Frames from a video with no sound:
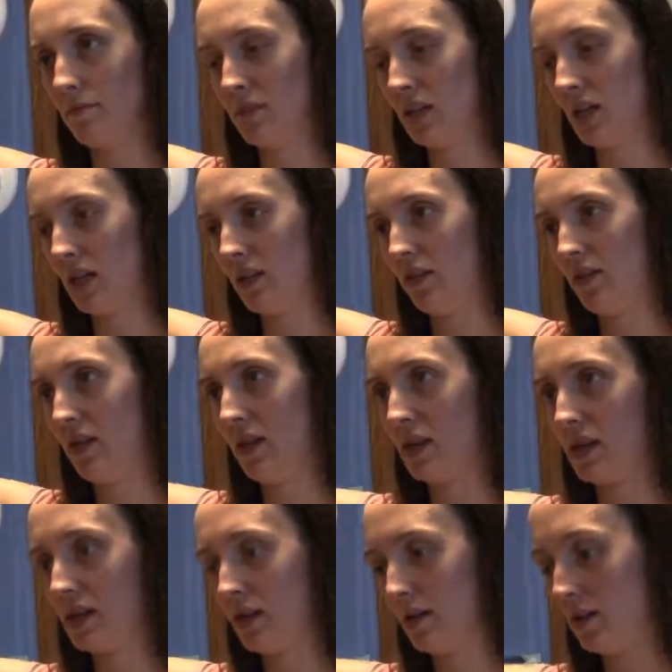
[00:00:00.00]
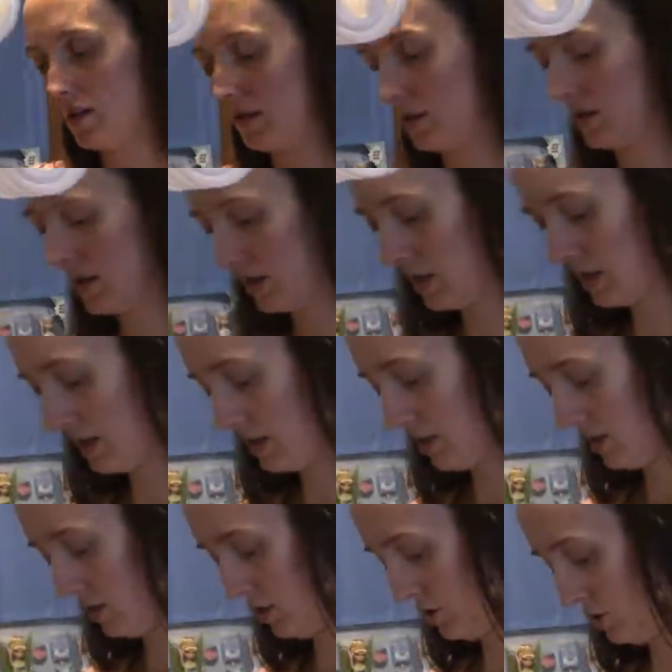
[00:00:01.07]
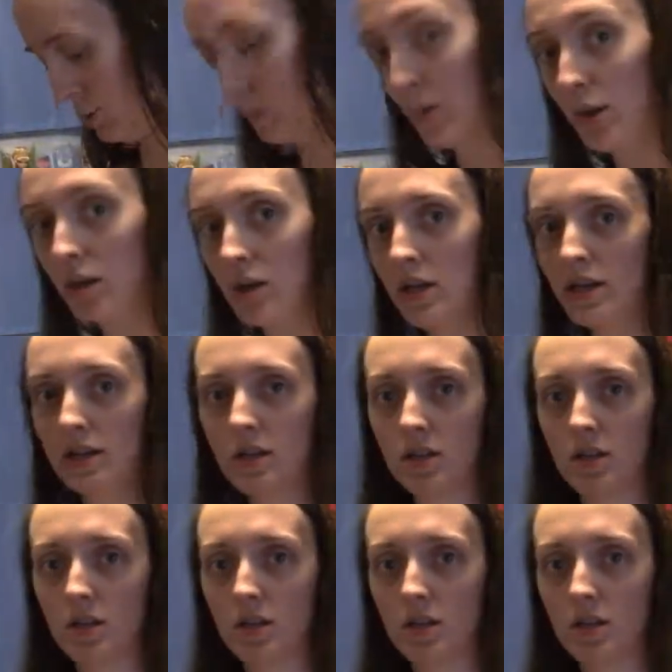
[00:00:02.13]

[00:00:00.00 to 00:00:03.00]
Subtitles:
And then to put